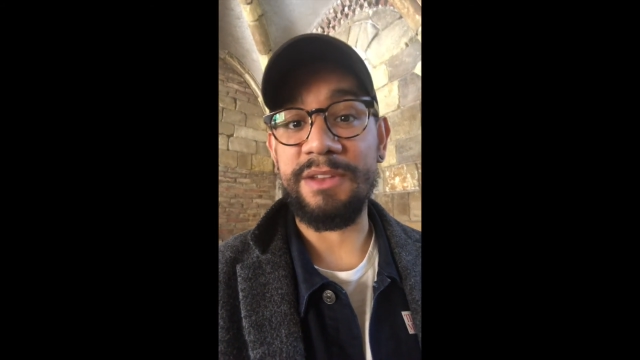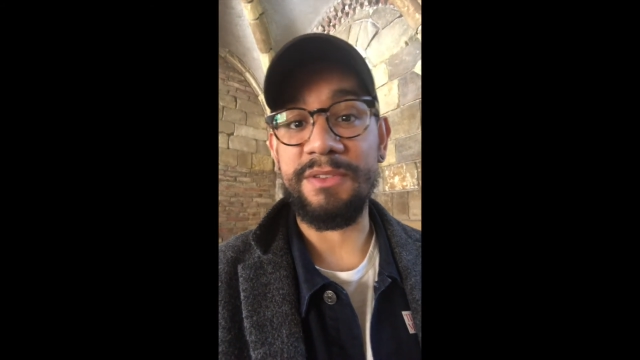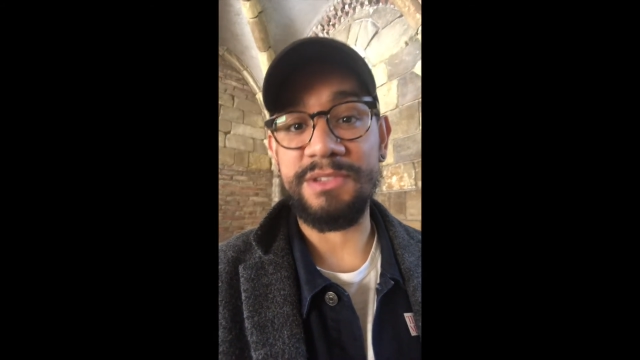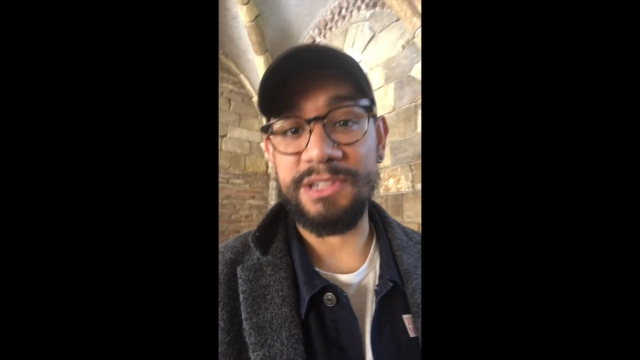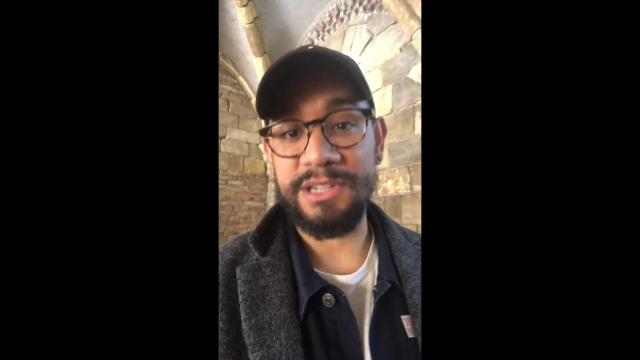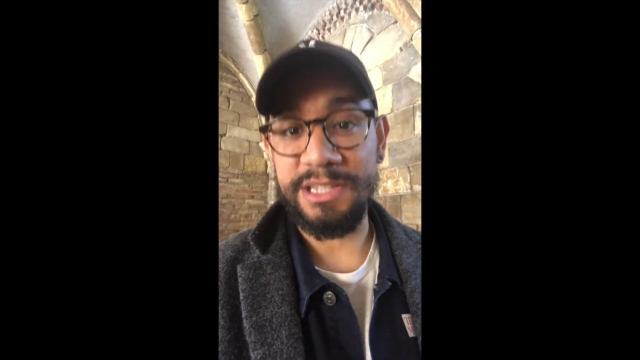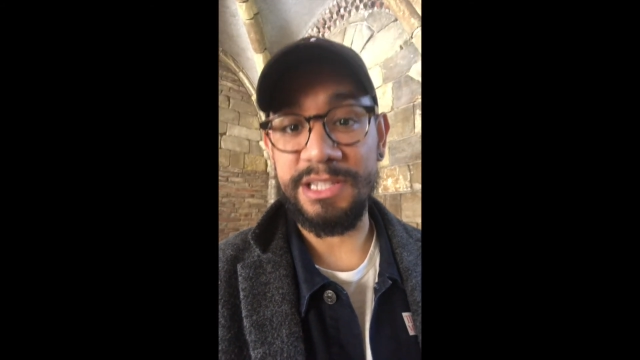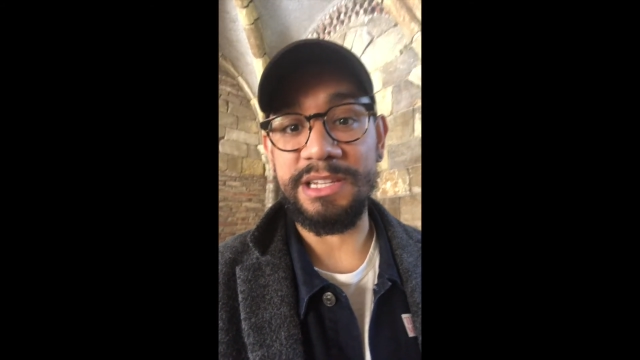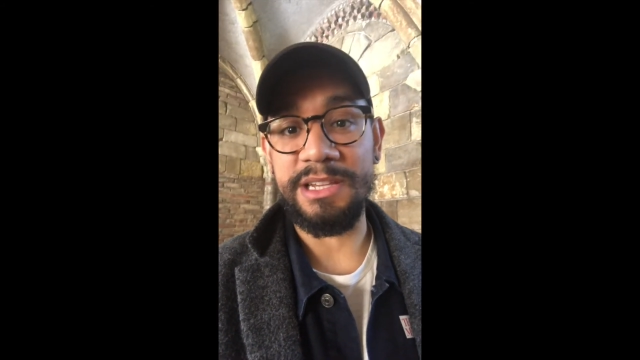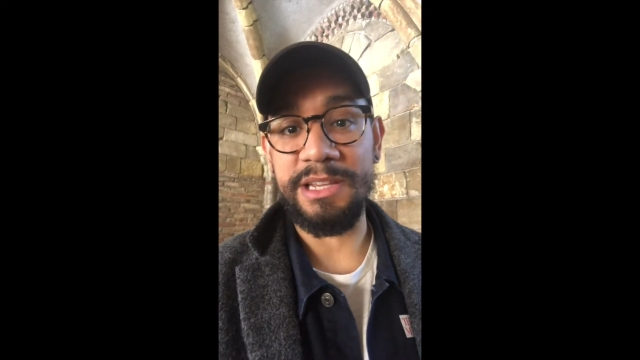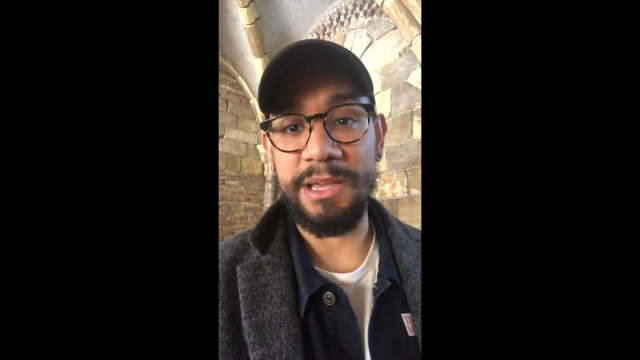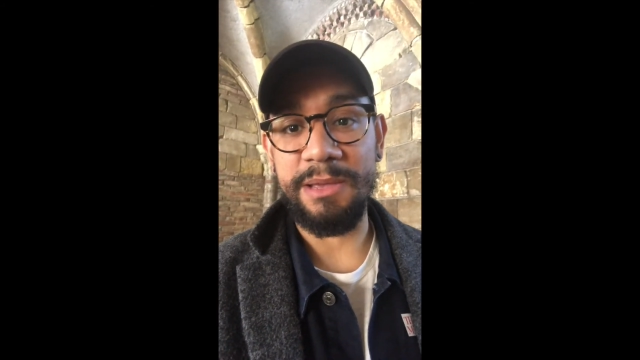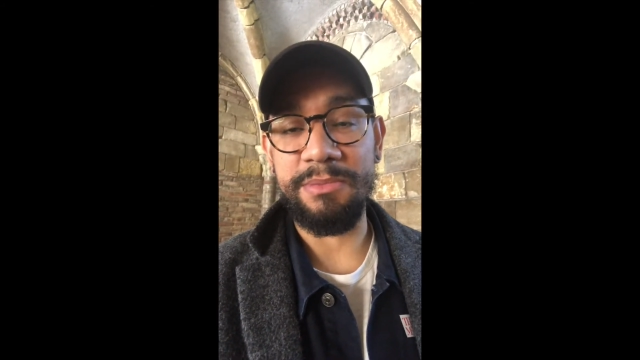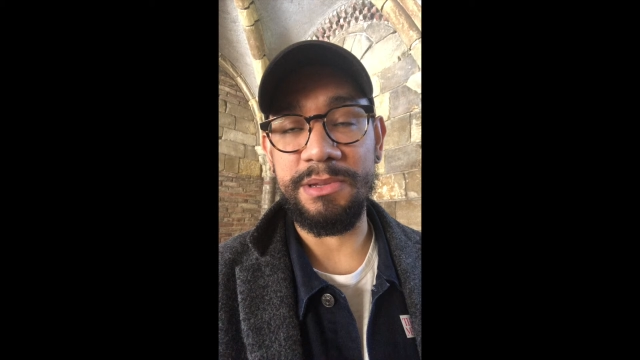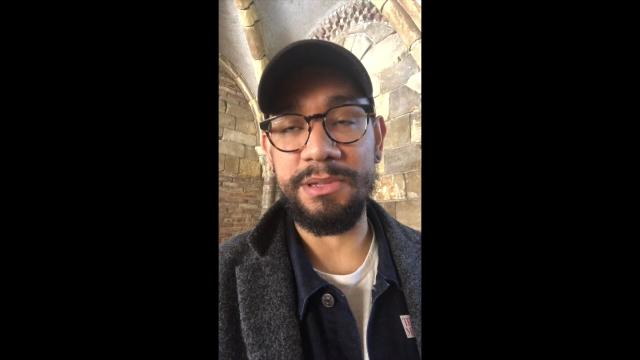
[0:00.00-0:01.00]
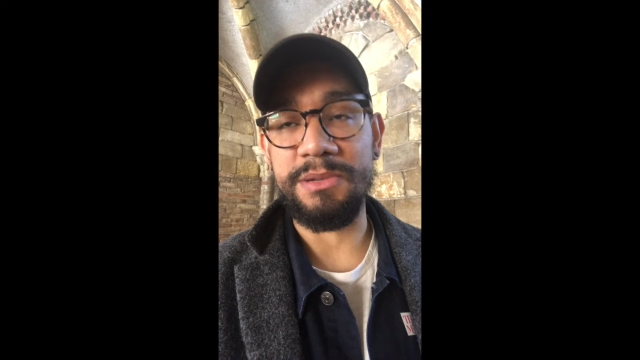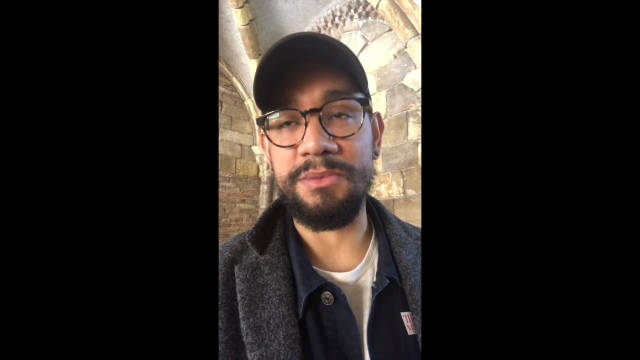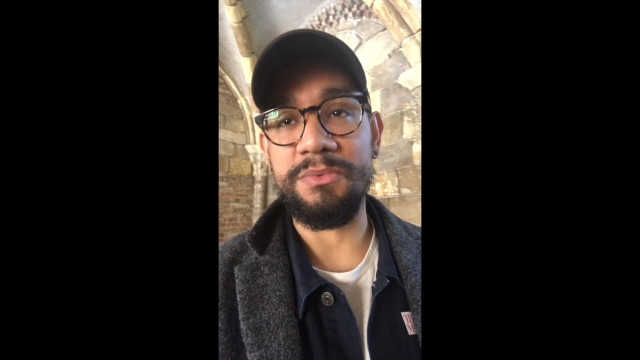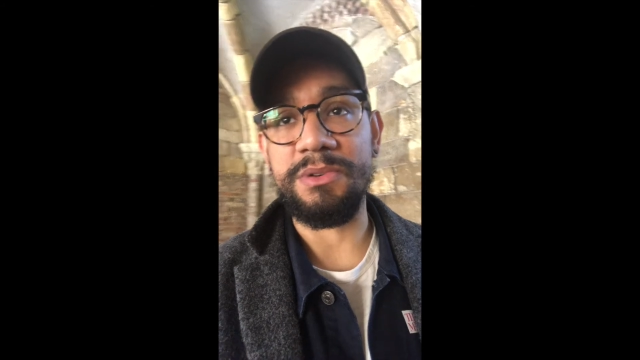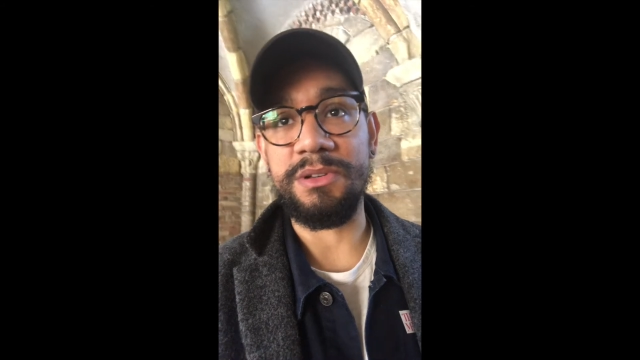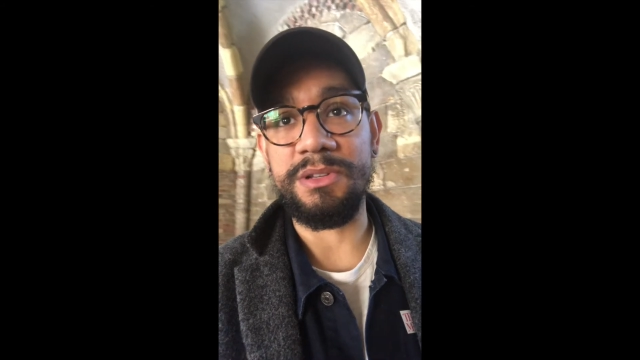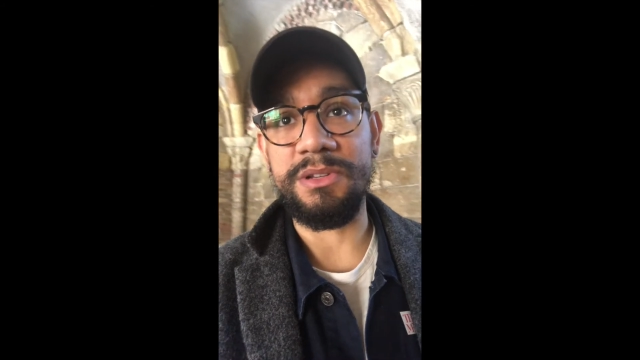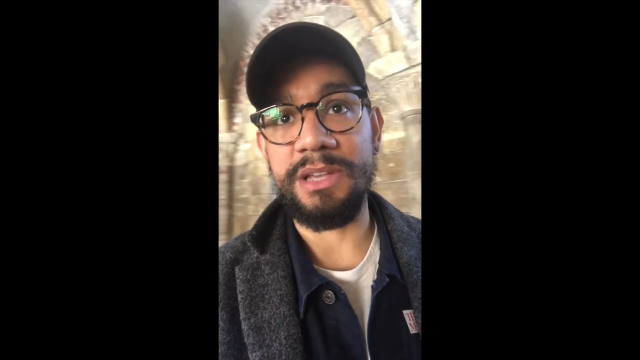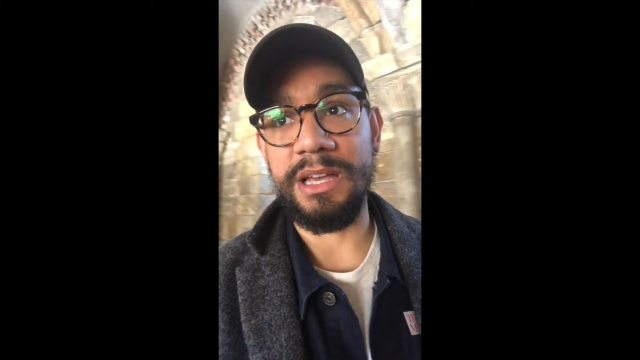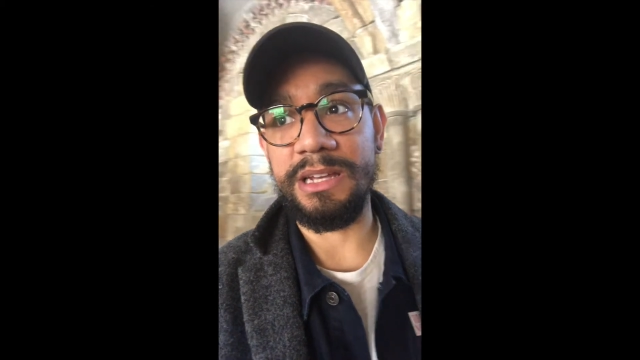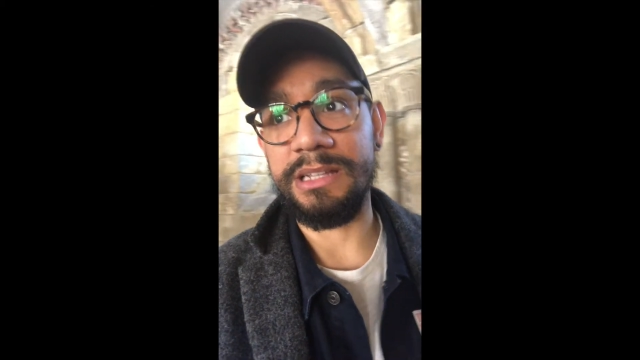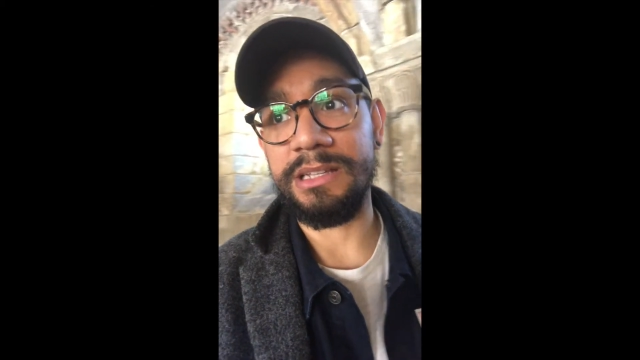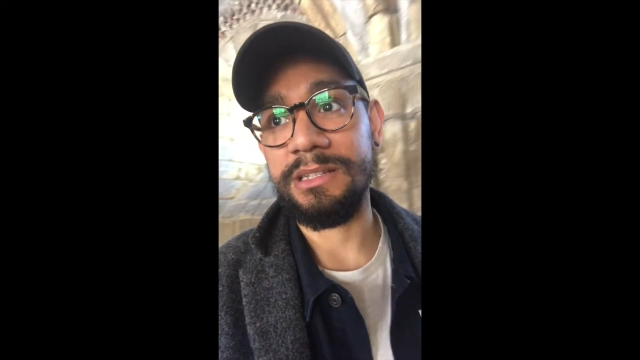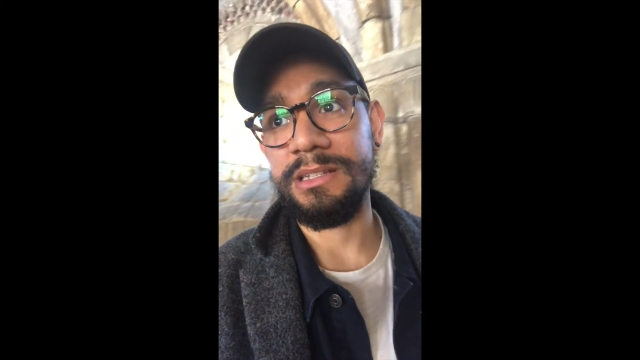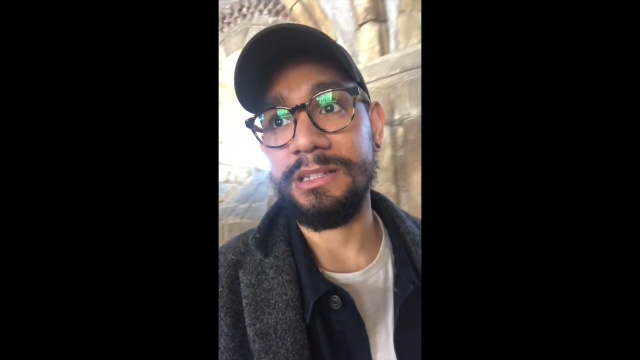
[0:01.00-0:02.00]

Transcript: of just seeing a piece of wood, you kind of